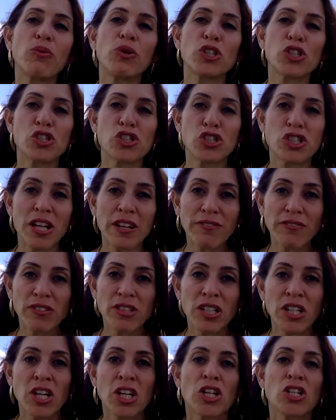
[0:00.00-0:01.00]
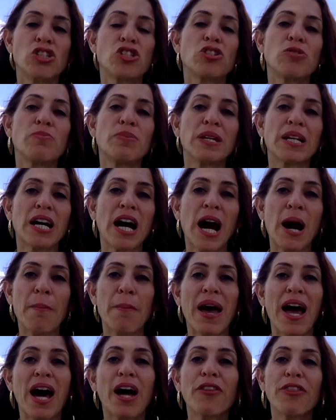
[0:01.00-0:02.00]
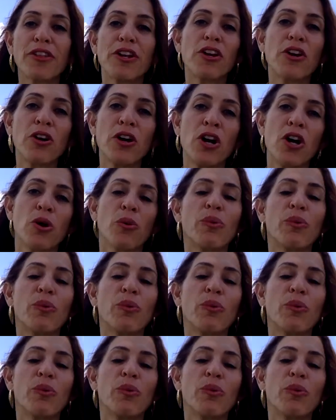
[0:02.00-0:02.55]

will shift to become healthier